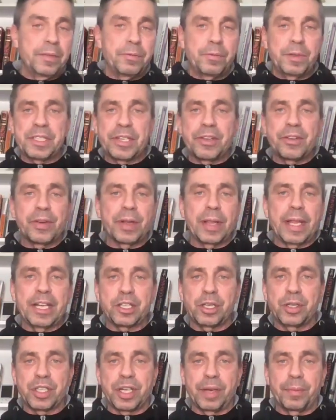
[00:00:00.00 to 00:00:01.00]
With your
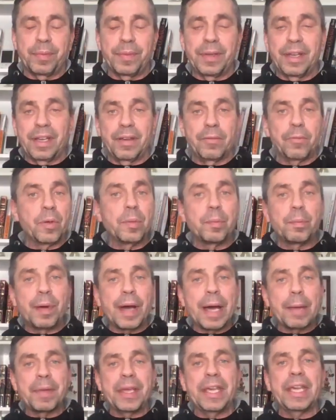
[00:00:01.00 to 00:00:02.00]
relationship,
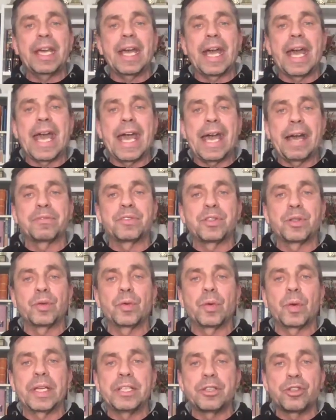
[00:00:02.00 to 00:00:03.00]
puppy have
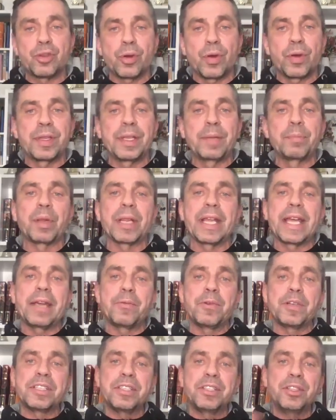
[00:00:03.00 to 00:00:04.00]
to enjoy the play
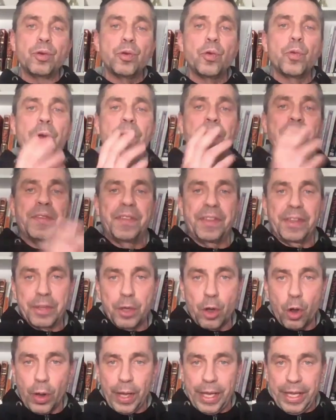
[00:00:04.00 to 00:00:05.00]
with you with the
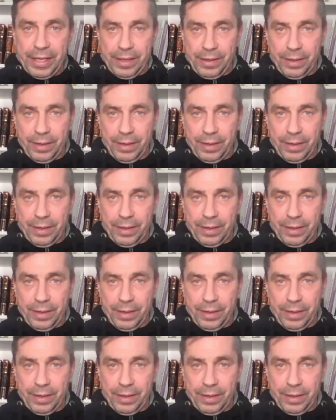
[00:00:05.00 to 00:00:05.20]
toy.